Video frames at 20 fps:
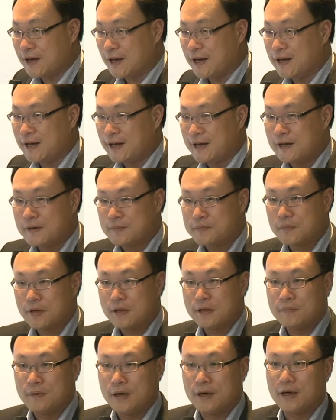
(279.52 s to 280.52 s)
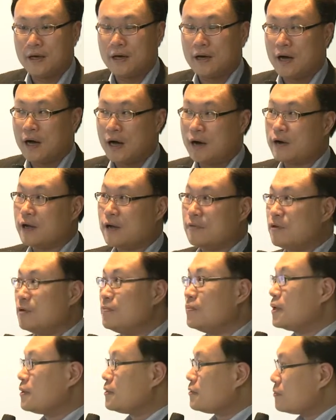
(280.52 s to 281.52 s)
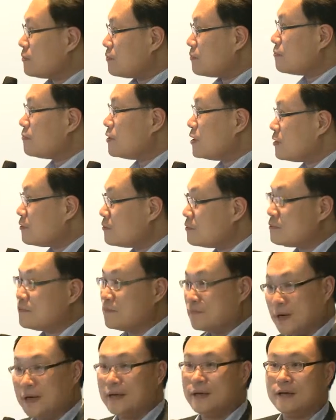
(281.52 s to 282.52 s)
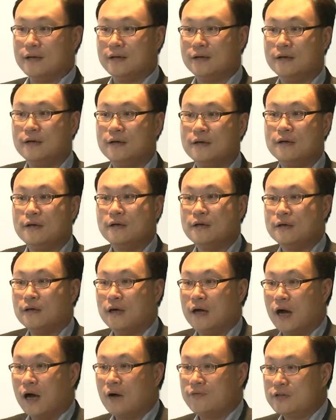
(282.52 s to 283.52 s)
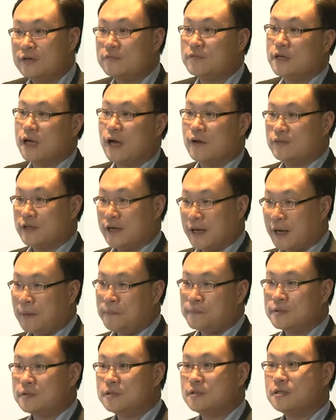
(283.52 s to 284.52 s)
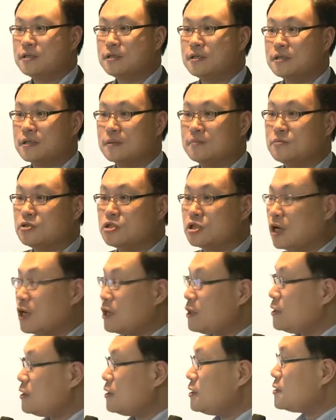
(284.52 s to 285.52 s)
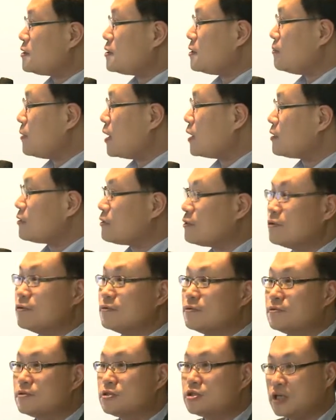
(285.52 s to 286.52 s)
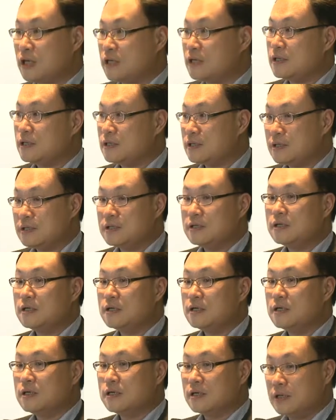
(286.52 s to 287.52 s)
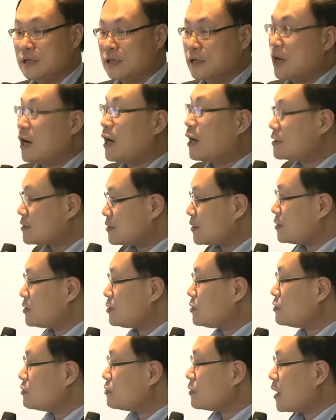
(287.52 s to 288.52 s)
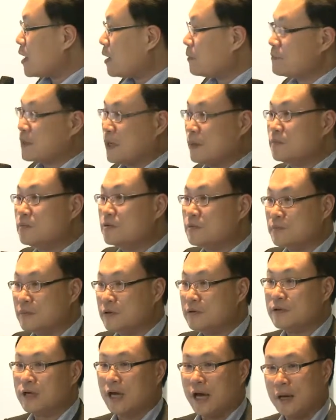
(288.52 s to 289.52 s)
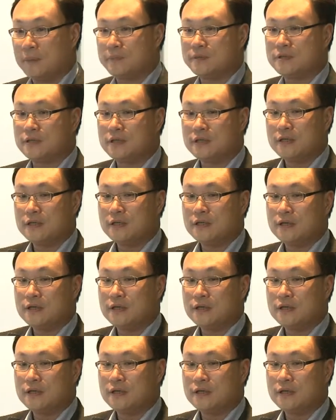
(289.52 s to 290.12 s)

okay? But how can we make real money? After we have the apps, some Chinese medical chains, they ask us to help them to build the apps,